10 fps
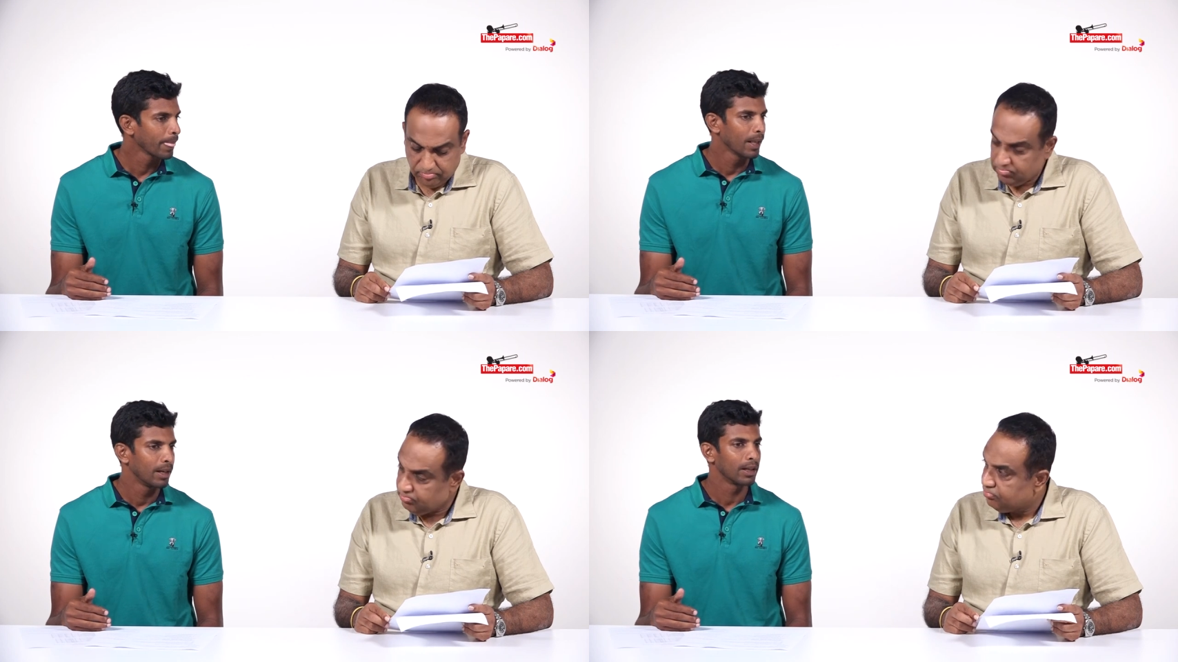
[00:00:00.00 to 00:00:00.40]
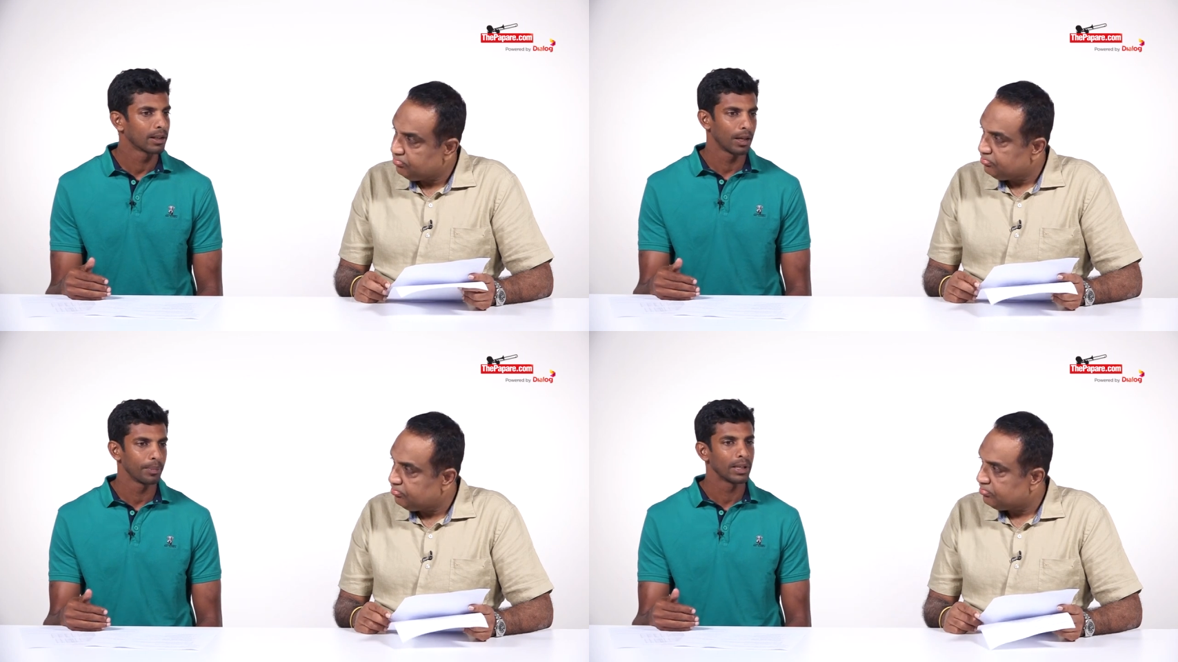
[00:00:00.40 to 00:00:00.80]
Speaker 1: uh,
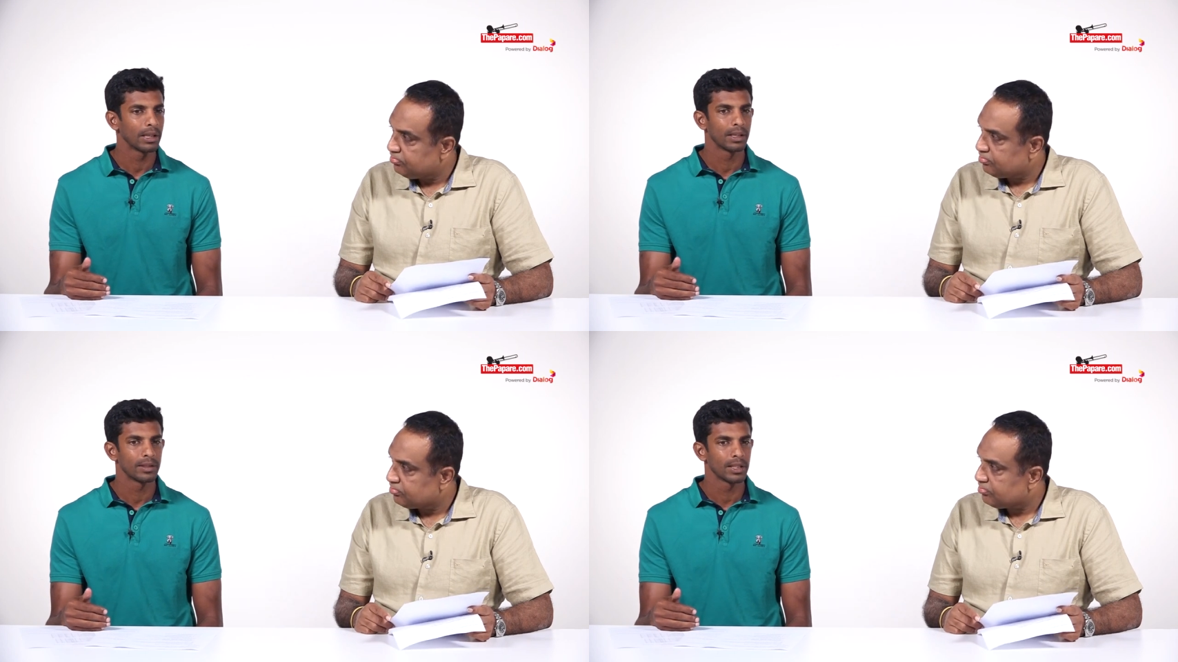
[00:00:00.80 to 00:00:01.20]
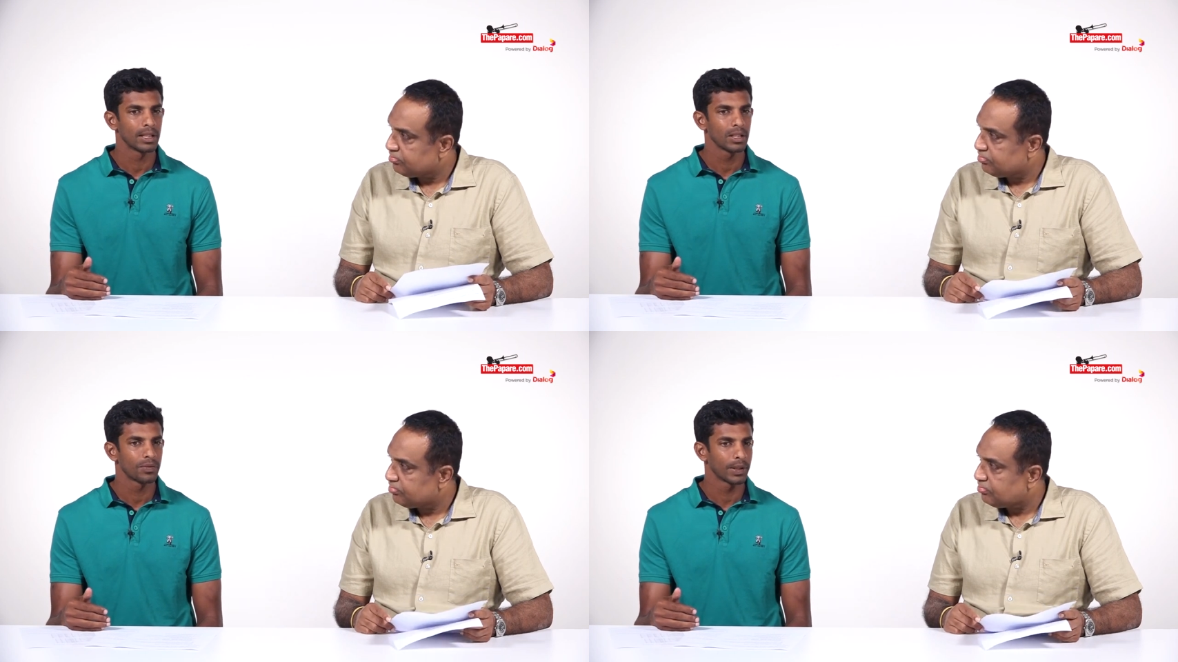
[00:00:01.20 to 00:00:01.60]
come the England
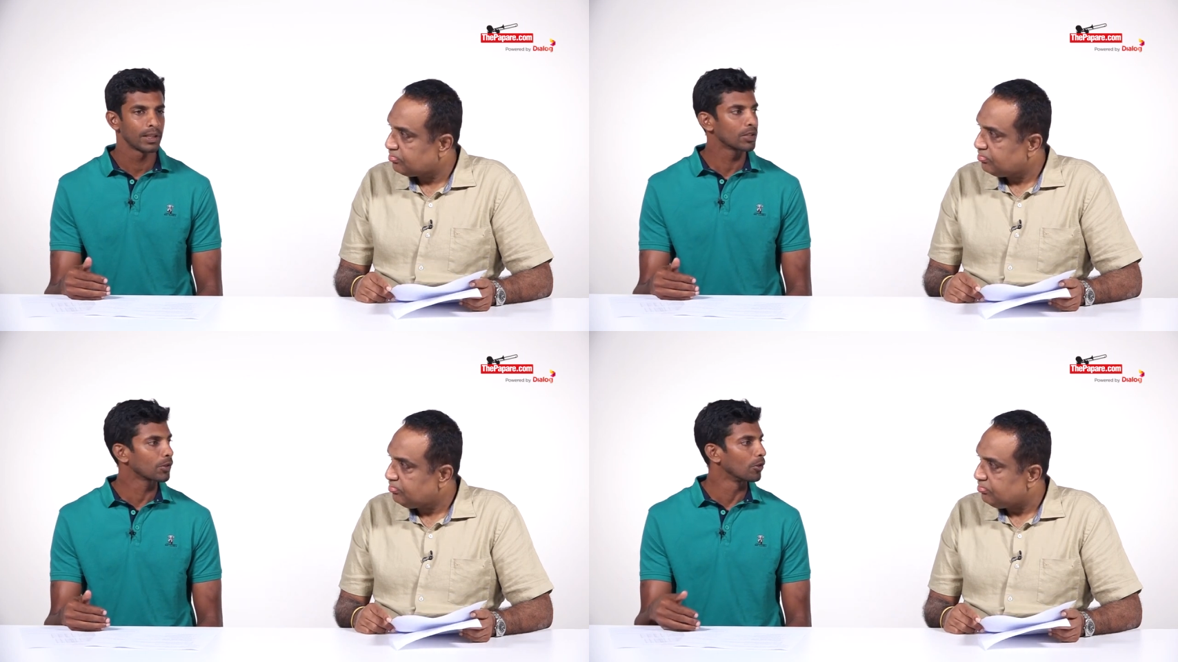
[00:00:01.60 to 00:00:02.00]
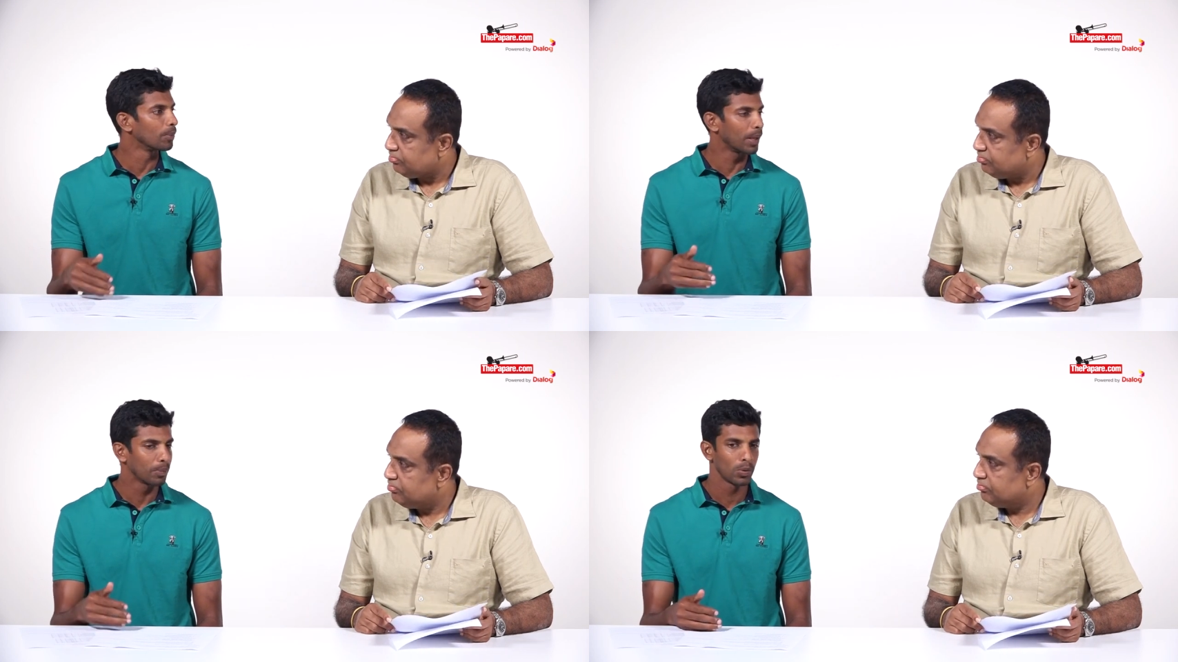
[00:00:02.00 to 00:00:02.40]
series, whether it's going to be
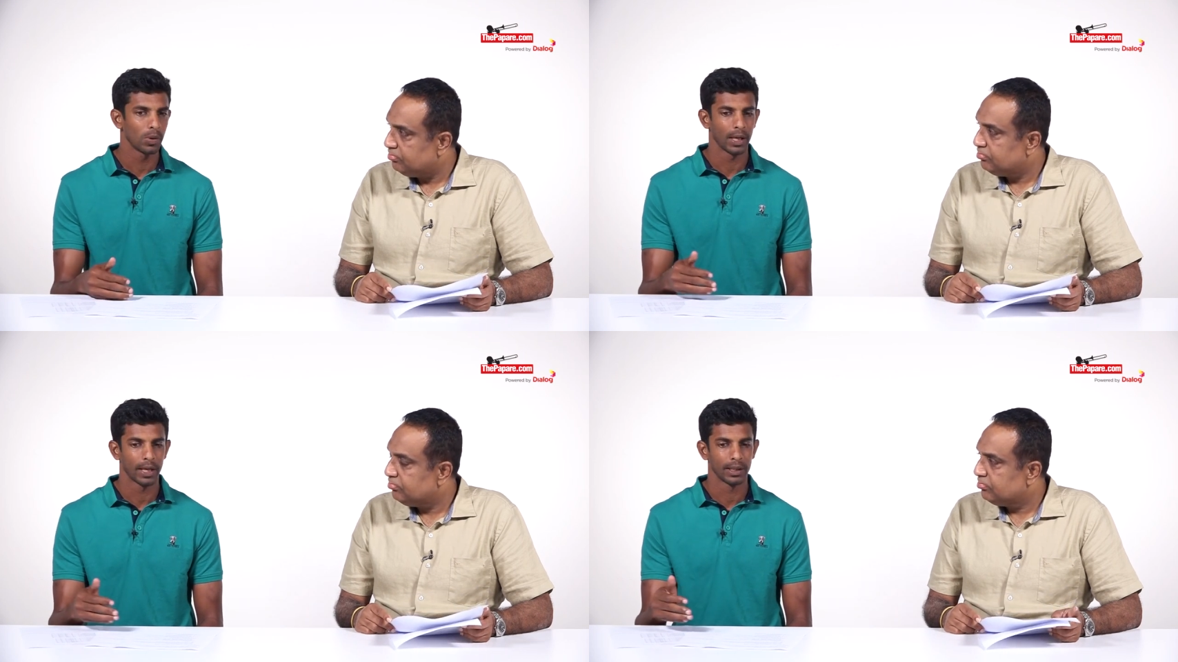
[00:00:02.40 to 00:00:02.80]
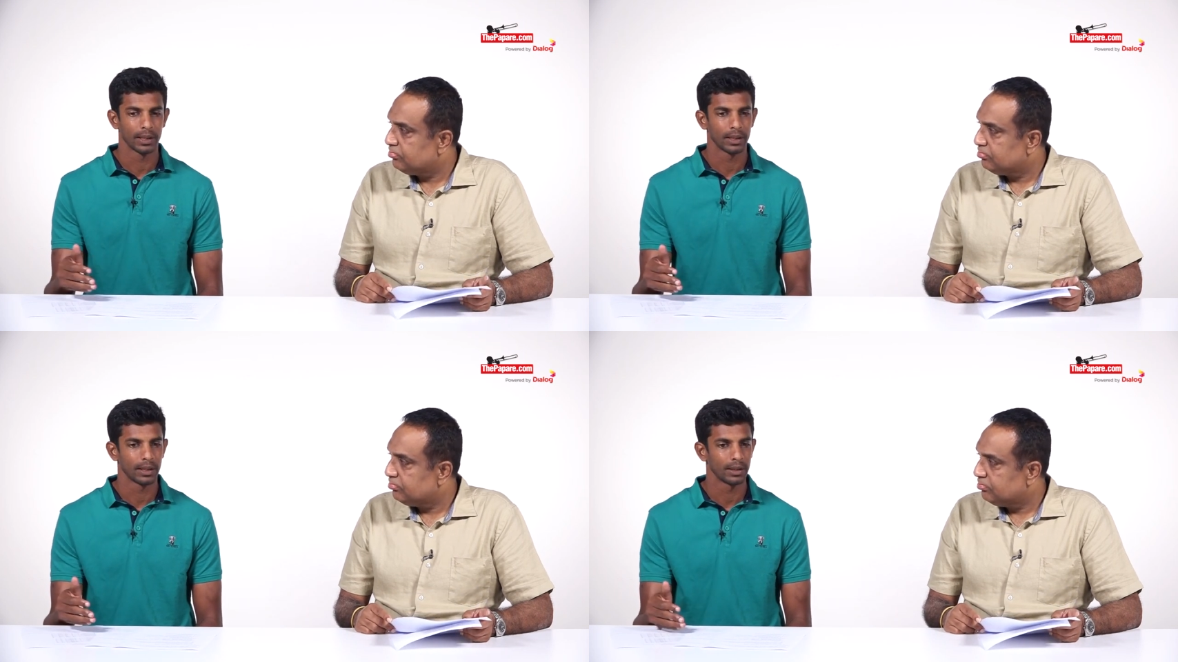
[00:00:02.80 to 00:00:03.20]
Amul and